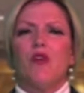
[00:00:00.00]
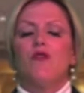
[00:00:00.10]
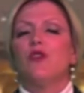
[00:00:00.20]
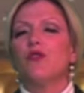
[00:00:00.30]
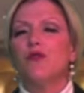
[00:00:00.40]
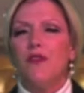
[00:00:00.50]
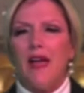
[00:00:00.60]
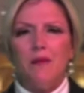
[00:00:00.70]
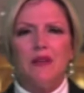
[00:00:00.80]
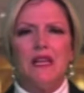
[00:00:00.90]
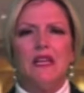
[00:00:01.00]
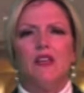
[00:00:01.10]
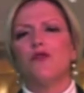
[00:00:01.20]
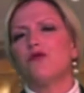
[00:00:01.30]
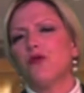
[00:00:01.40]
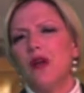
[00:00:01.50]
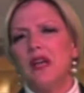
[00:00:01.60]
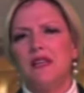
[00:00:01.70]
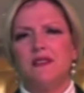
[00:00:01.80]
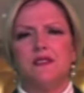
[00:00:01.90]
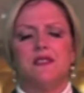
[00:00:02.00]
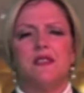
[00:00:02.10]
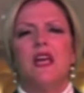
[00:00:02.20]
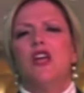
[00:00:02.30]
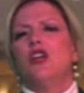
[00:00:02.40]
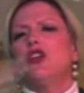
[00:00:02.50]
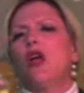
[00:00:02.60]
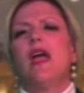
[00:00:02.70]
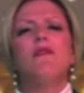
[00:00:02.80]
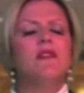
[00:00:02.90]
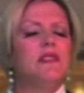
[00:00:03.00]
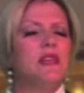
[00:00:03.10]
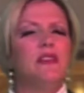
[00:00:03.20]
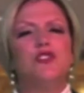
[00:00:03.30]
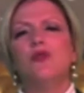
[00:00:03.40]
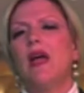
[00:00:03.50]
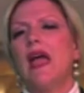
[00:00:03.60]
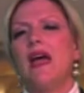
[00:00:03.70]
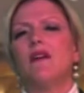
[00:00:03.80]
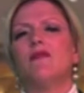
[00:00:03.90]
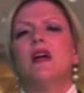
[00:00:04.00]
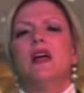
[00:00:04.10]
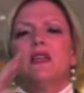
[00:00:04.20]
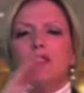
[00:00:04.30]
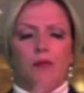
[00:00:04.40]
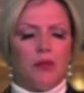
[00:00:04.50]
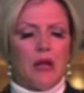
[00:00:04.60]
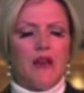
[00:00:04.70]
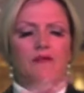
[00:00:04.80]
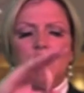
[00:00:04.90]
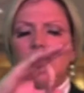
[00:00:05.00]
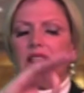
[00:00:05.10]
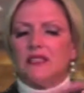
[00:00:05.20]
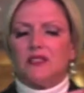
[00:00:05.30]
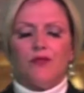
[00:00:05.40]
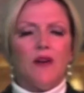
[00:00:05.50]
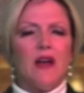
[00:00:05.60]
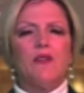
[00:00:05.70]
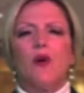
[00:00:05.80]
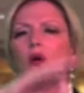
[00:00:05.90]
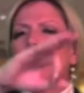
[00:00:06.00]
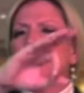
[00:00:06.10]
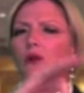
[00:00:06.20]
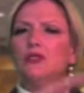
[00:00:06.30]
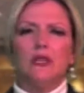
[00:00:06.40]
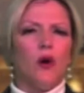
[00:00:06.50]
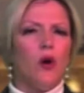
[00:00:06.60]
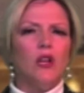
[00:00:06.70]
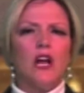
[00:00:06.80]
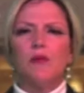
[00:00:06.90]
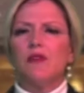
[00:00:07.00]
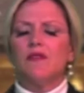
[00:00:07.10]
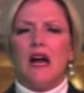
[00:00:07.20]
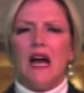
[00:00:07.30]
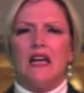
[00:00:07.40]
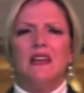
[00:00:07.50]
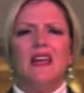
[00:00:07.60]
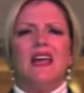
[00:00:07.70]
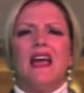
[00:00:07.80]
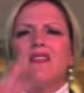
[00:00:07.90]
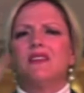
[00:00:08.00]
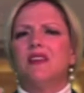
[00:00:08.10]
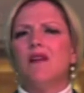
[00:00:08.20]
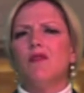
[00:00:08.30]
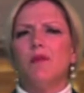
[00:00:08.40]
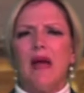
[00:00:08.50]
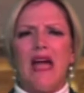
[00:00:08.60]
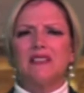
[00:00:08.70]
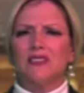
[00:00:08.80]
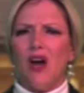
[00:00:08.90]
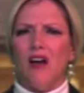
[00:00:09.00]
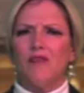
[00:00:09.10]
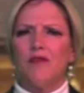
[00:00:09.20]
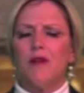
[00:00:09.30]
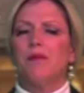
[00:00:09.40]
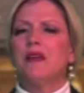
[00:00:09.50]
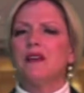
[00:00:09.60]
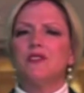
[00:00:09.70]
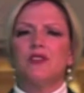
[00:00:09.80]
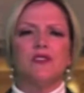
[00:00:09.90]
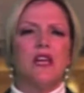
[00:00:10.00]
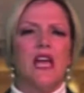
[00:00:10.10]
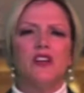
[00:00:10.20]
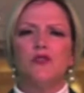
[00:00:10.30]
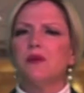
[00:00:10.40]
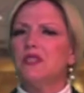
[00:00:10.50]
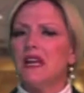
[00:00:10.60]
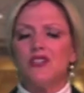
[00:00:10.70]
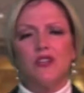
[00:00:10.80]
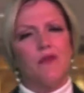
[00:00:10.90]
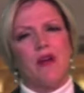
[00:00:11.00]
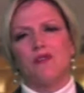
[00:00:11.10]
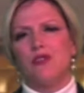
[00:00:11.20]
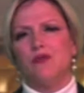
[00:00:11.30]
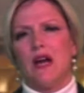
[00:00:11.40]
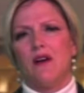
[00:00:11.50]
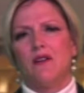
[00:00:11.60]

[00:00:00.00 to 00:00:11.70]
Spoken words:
your family, your friends, everything that you have, the blood of Jesus, the fire, the Holy Ghost, and the whole armor of God, and the devil backs off. Because there's a hedge of protection around you now.